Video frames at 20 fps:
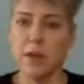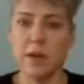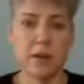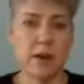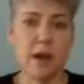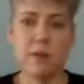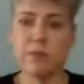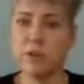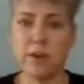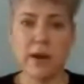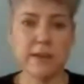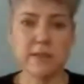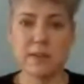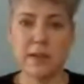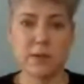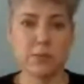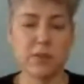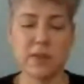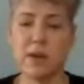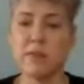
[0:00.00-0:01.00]
You can't have a
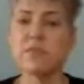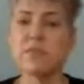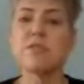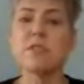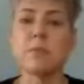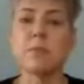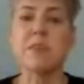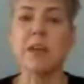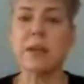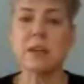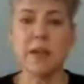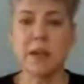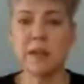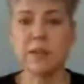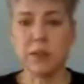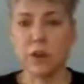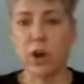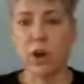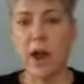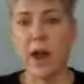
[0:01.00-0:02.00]
grassland without something to
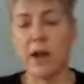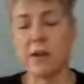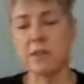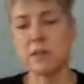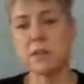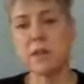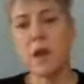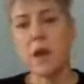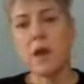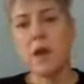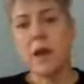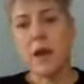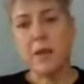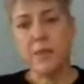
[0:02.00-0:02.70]
eat the grass,